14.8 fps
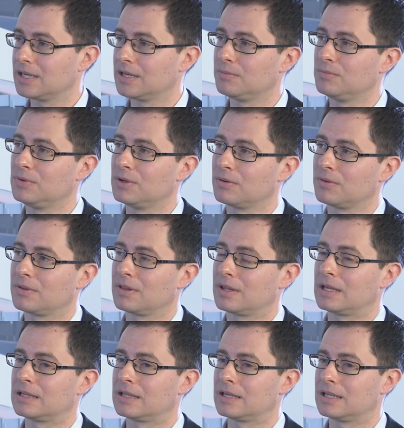and we don't
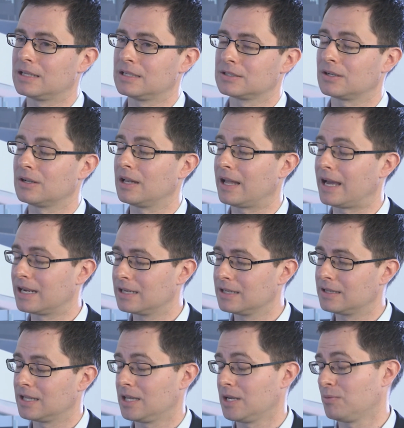think that it's
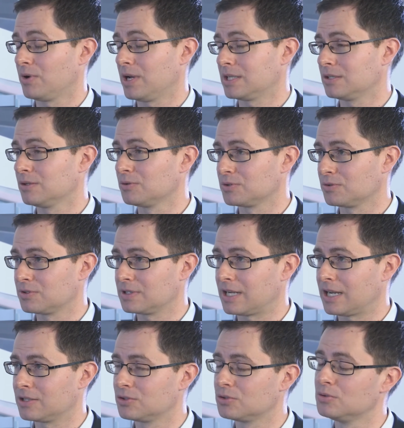unlikely that they would actually also
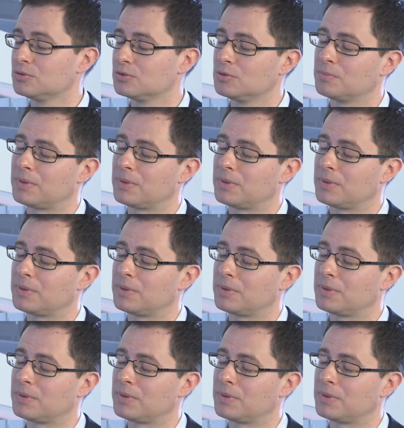start to